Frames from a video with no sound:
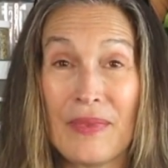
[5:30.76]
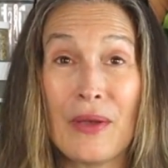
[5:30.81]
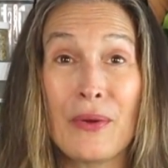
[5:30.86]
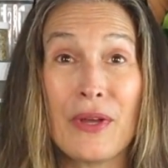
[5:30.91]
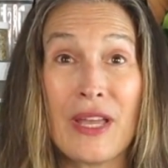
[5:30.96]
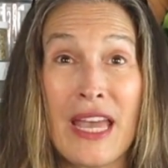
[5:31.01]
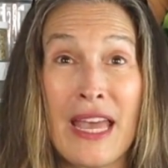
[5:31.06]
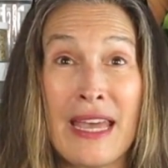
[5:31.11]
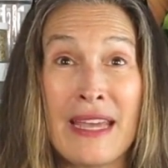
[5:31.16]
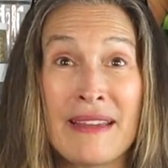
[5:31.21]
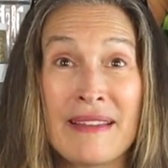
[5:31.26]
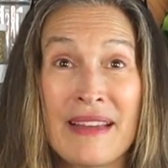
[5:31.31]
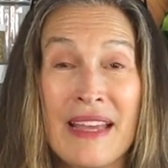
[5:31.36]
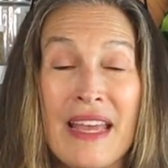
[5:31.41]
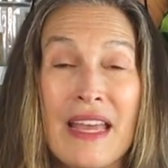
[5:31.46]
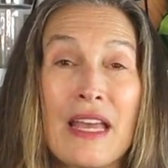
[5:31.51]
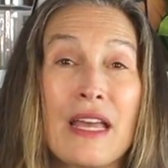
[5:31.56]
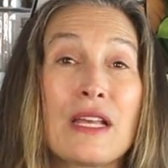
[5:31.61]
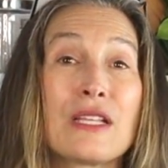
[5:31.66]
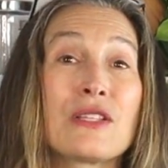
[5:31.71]
Okay?
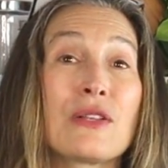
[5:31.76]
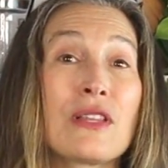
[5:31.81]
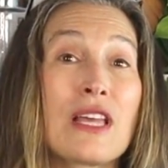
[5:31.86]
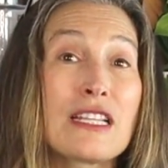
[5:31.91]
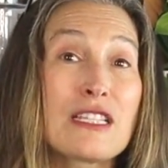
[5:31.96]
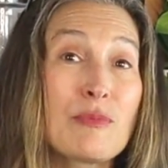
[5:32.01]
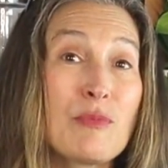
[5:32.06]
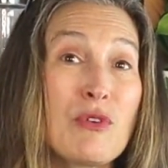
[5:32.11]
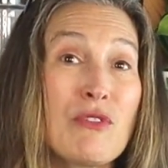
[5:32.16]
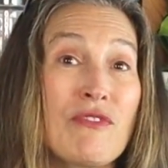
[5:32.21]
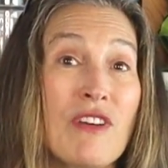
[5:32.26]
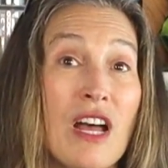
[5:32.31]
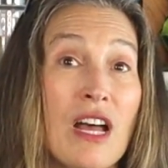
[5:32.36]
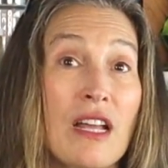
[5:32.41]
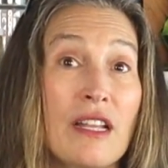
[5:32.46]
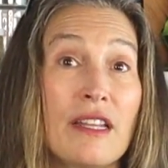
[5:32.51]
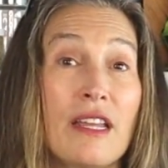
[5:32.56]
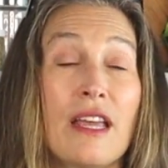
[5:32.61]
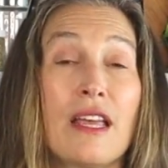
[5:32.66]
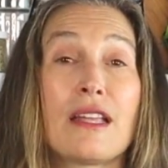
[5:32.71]
So let's move
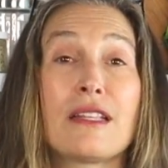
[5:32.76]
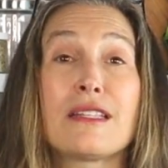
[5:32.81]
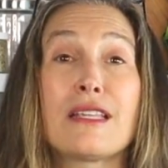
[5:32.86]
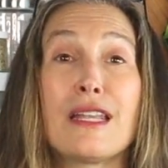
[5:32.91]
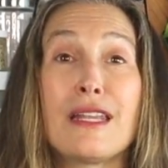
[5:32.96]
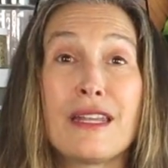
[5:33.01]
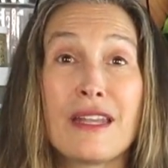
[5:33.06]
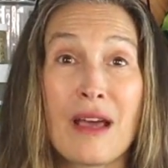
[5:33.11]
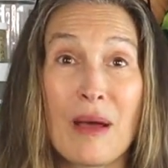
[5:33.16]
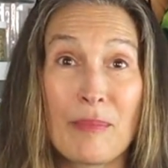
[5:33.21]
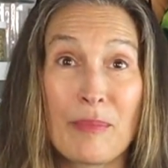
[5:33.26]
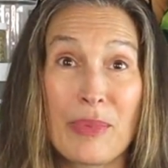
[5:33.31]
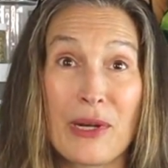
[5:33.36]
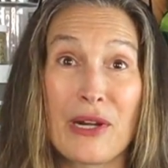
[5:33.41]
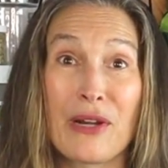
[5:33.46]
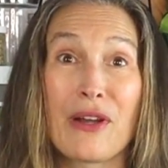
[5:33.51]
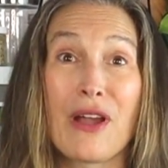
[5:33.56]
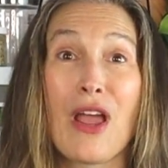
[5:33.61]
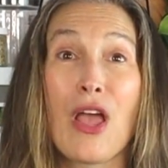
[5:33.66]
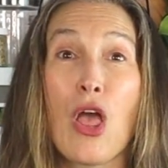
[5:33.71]
on to
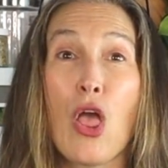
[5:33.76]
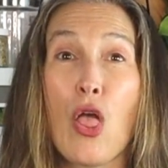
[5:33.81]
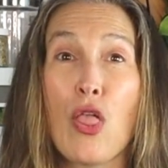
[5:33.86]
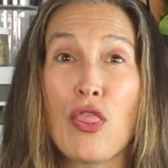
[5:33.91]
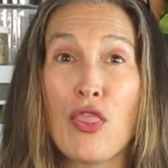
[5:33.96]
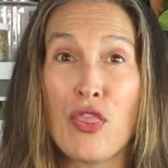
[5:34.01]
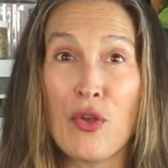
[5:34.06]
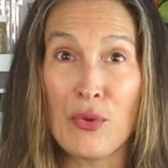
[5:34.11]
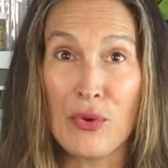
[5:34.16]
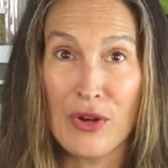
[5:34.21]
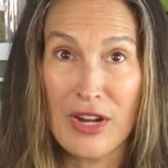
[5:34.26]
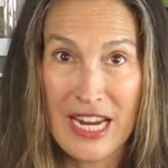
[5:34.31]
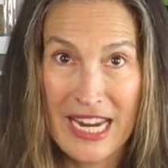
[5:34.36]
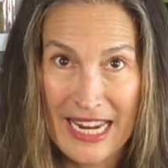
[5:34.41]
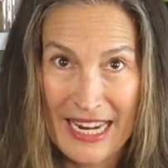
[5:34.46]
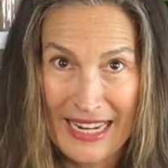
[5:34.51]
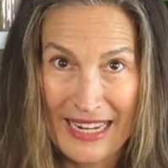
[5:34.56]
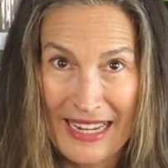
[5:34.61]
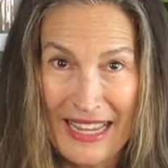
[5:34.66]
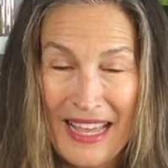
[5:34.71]
number
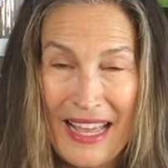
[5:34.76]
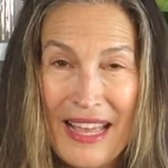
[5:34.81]
3.